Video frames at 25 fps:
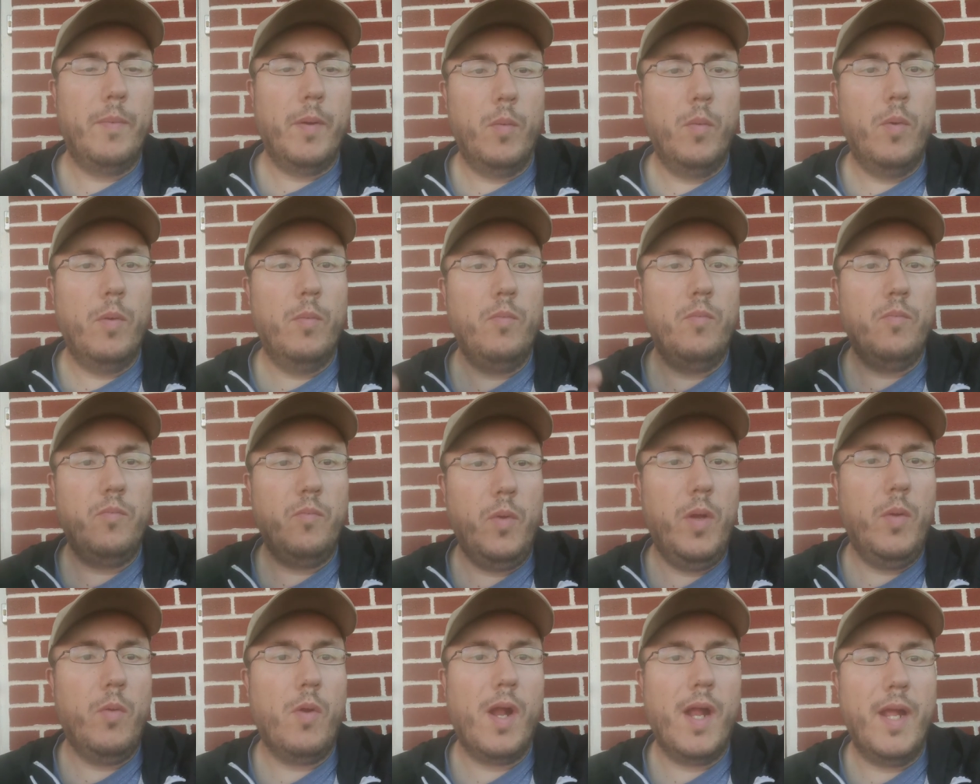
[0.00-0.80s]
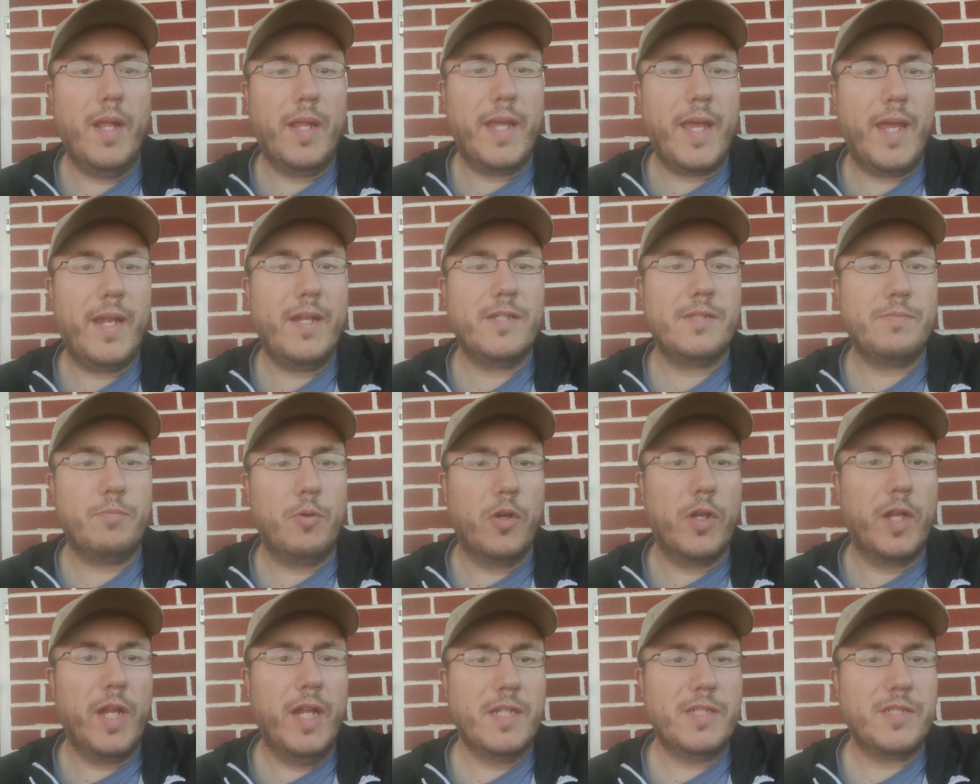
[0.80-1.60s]
But when we were at
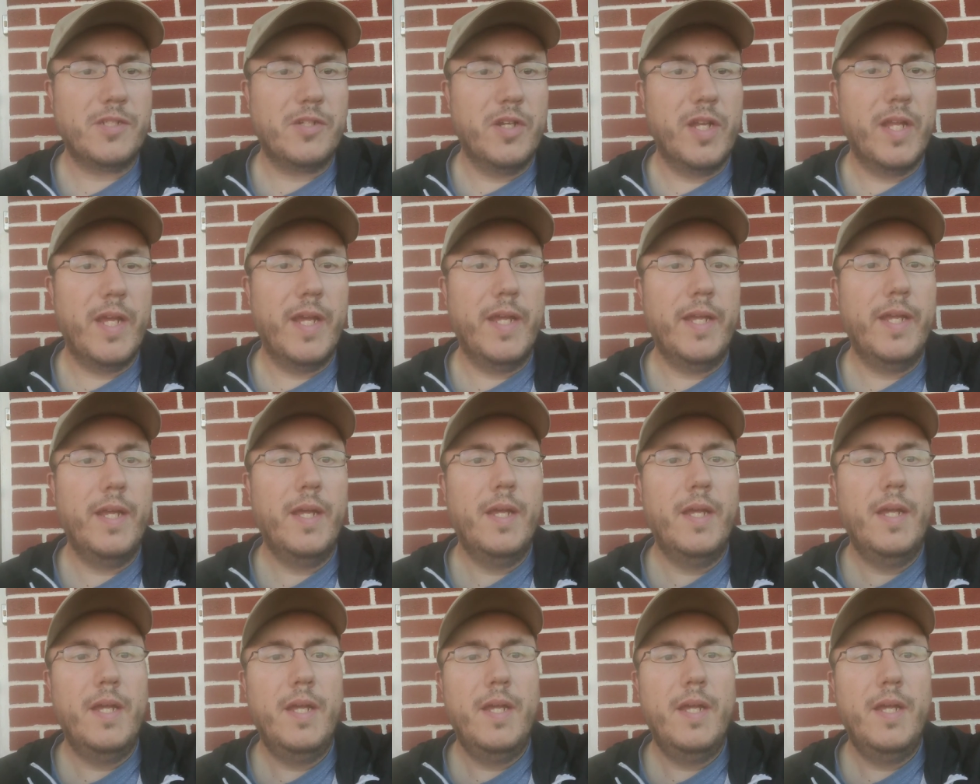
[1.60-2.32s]
Gettysburg yesterday,